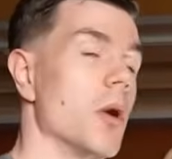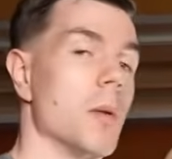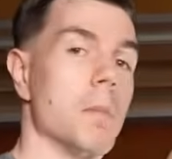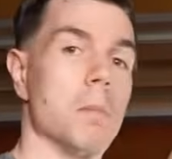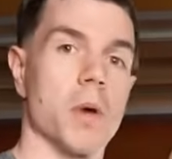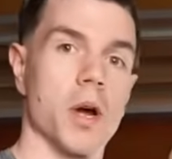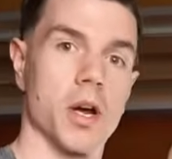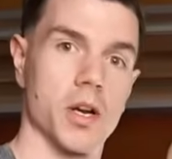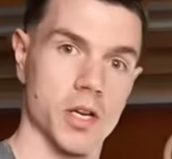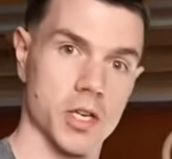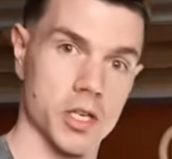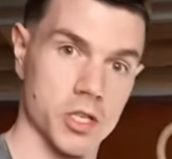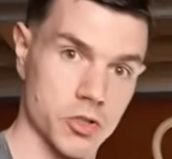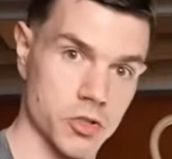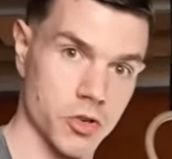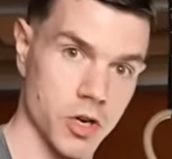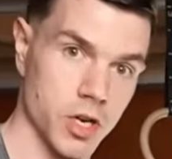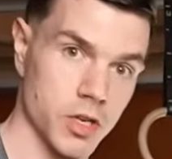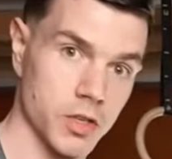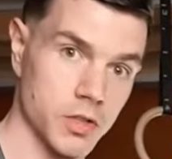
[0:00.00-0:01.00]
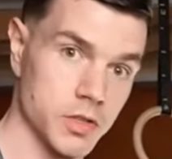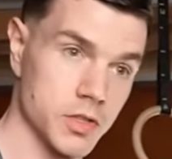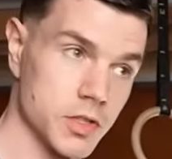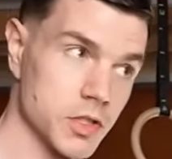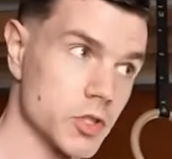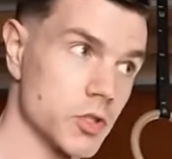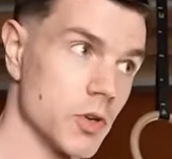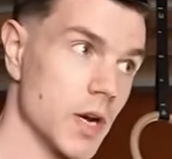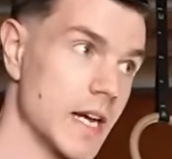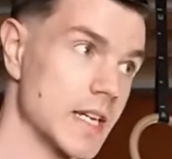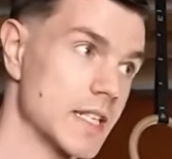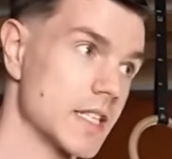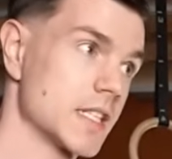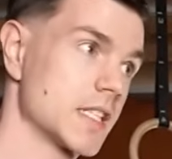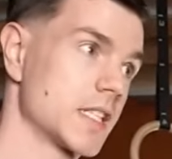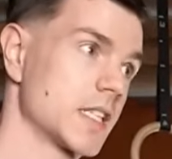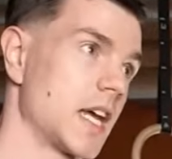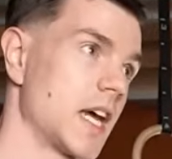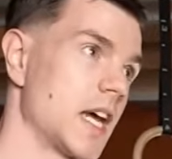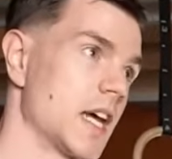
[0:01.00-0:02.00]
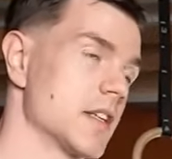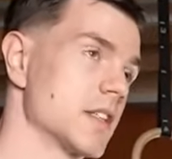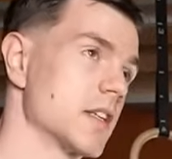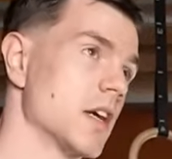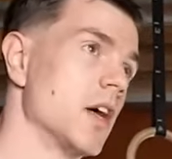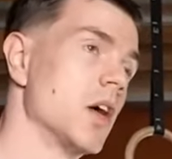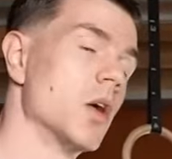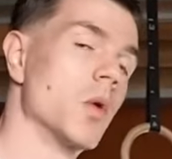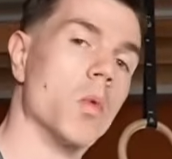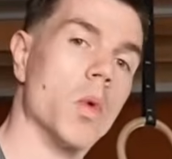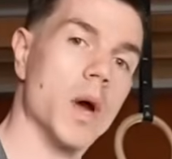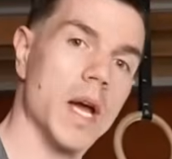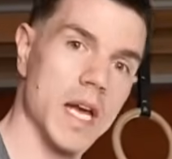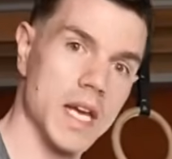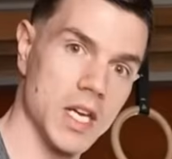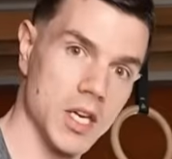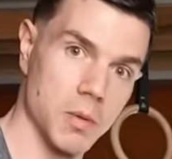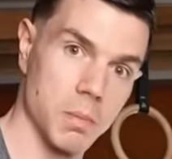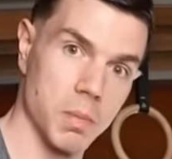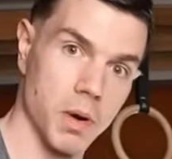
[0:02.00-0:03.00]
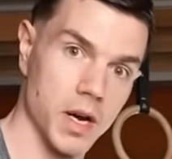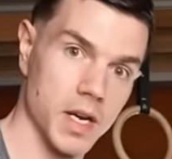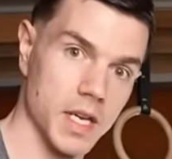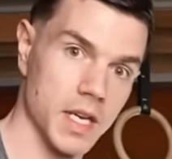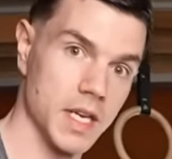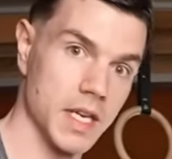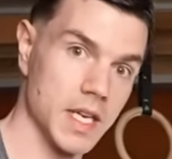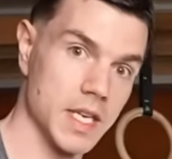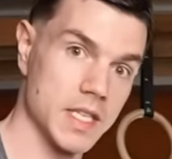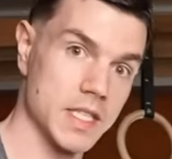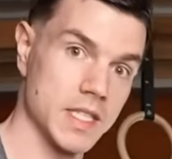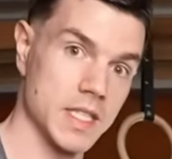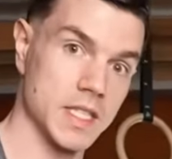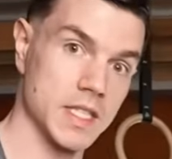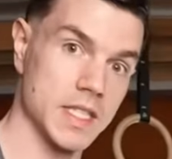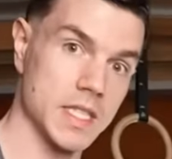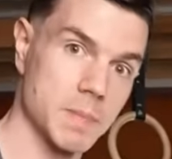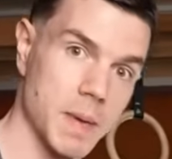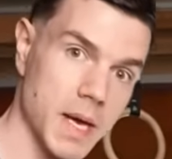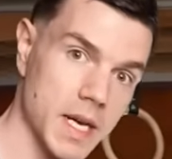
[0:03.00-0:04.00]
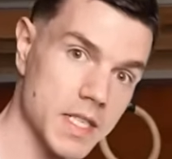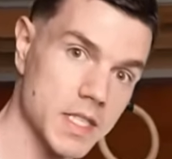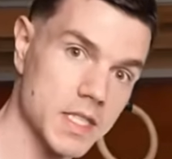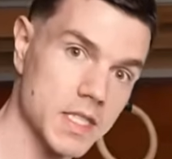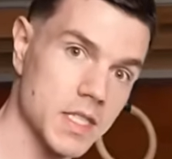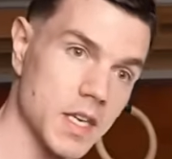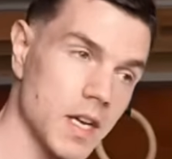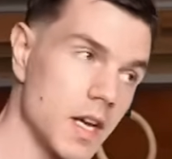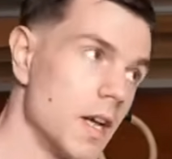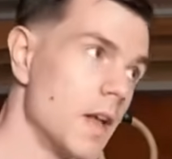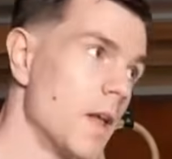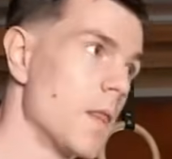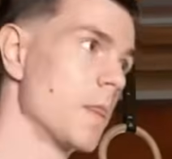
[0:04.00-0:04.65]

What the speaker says: your motor control to understand where your body is in space.